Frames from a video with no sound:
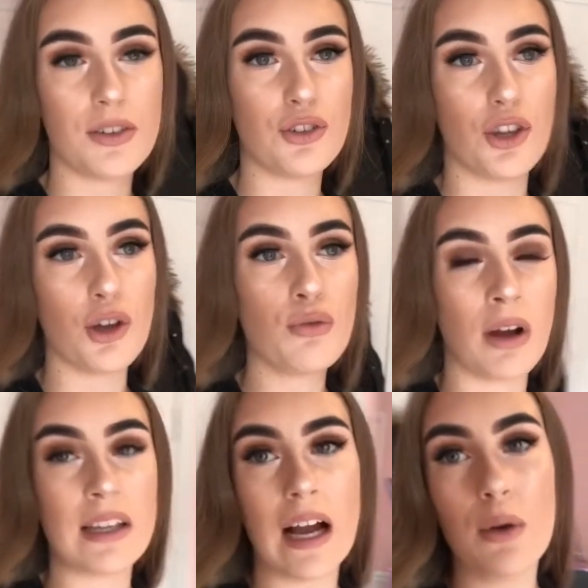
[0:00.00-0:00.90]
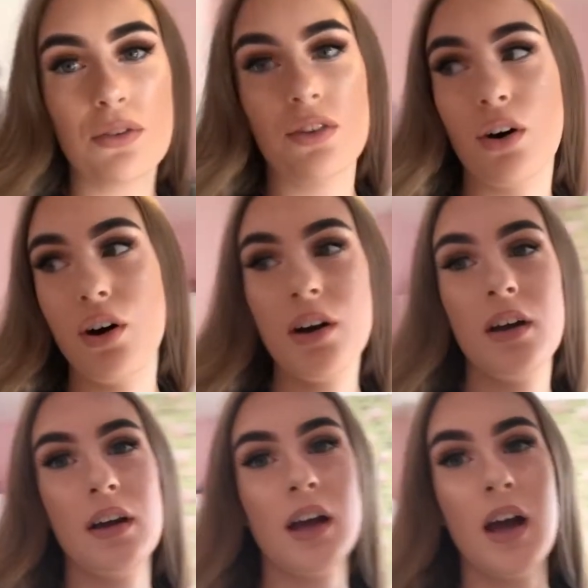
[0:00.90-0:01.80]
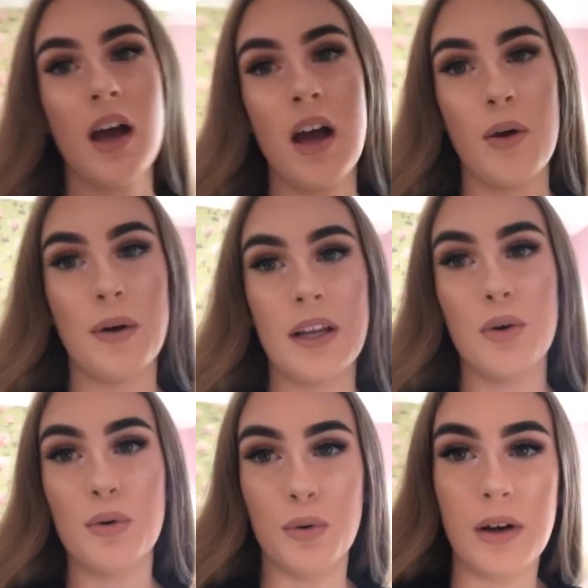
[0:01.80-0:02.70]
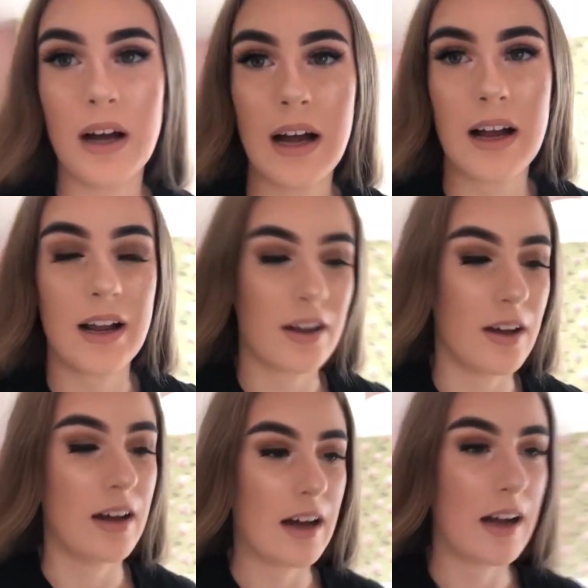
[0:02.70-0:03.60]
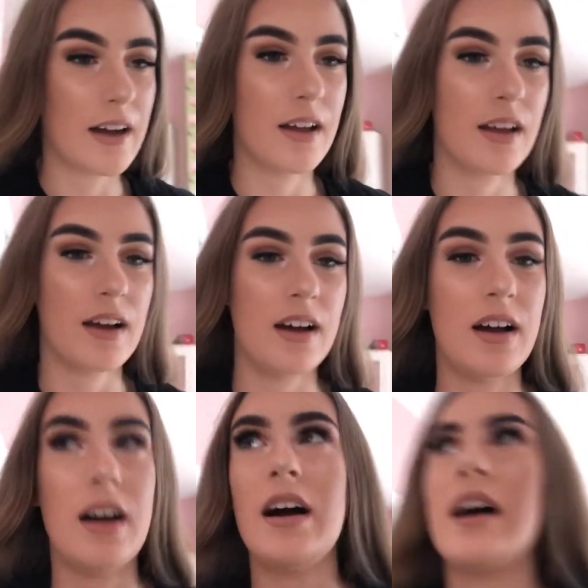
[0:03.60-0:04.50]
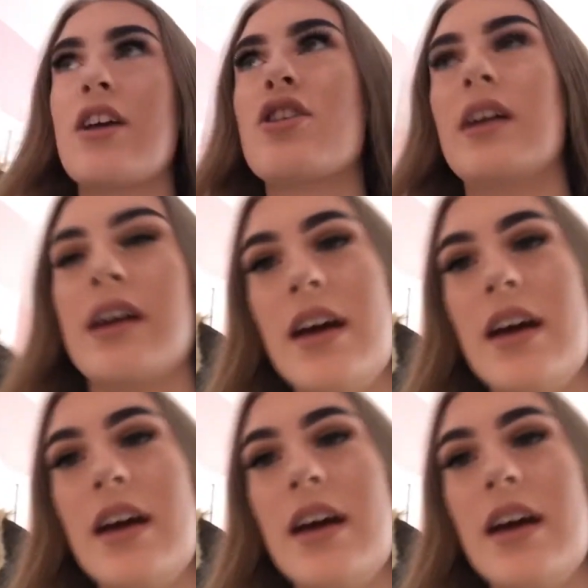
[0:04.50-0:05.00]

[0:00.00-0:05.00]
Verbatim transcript: to do right now so well oh I, I, I actually